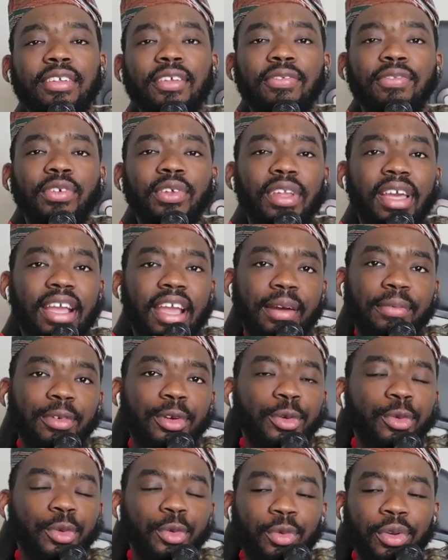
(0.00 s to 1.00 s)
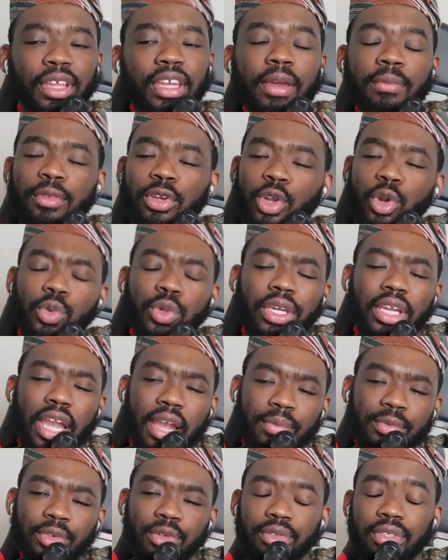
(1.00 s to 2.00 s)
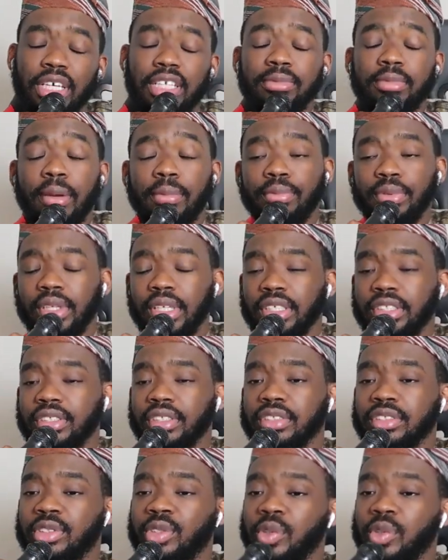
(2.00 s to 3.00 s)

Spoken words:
I just feel like Cameroon will win. Let me go with Cameroon. That's my prediction.